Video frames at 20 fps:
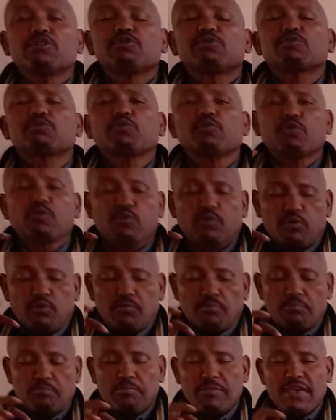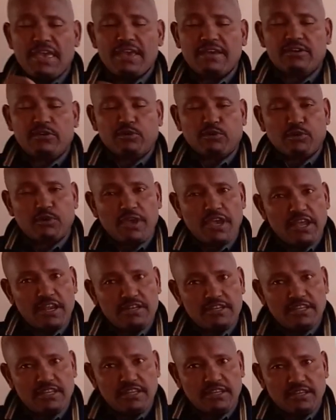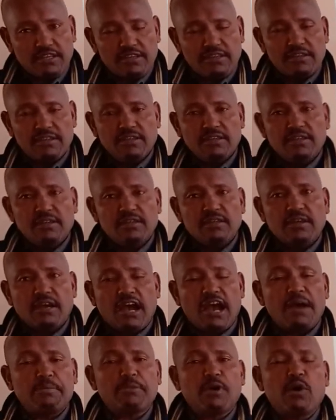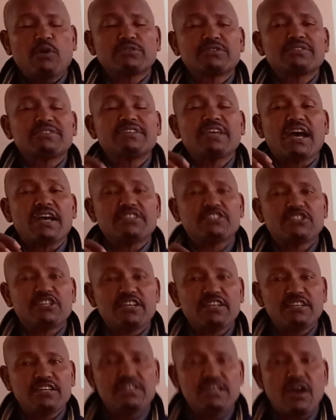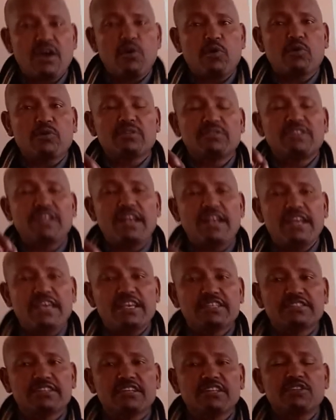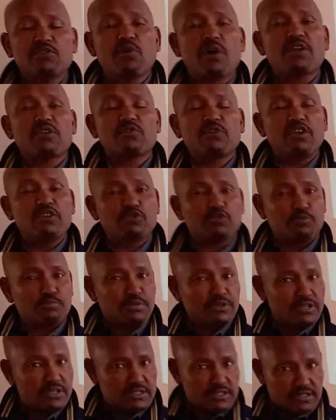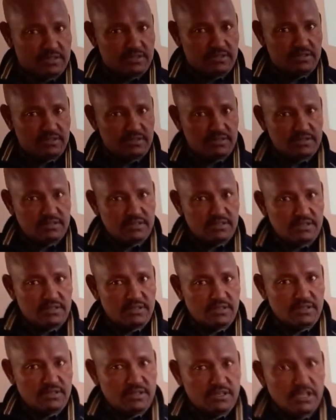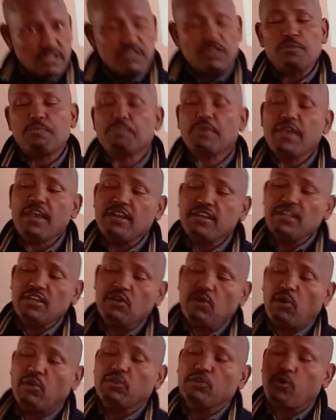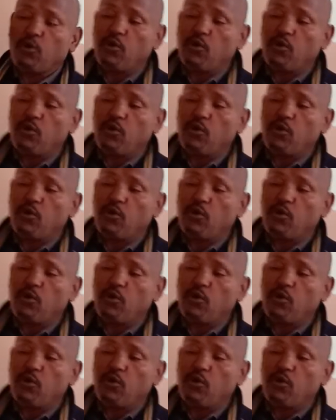to make ready about the agenda or the lesson you are going to present. Depending on the